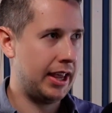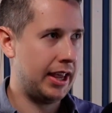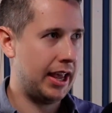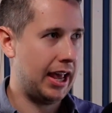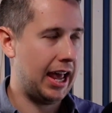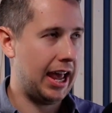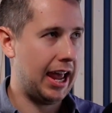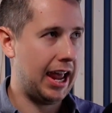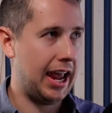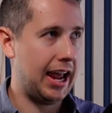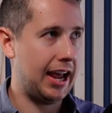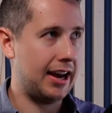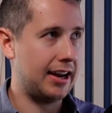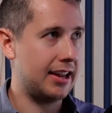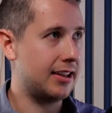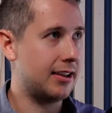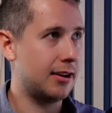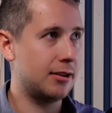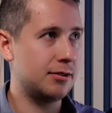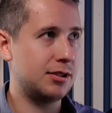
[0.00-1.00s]
And he
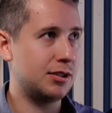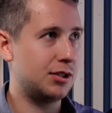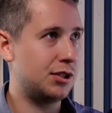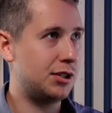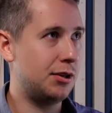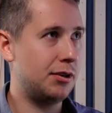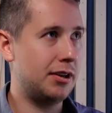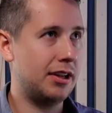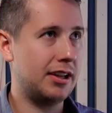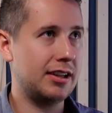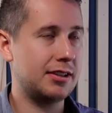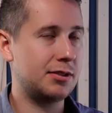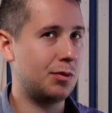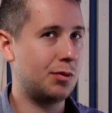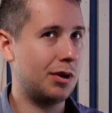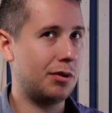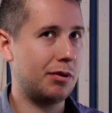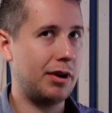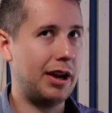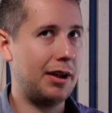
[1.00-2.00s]
goes to shoot it, gets
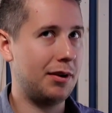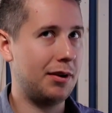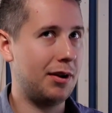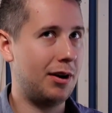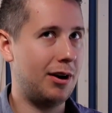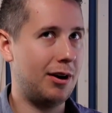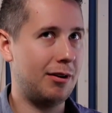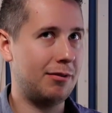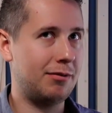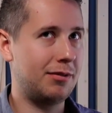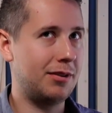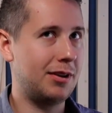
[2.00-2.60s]
one round off.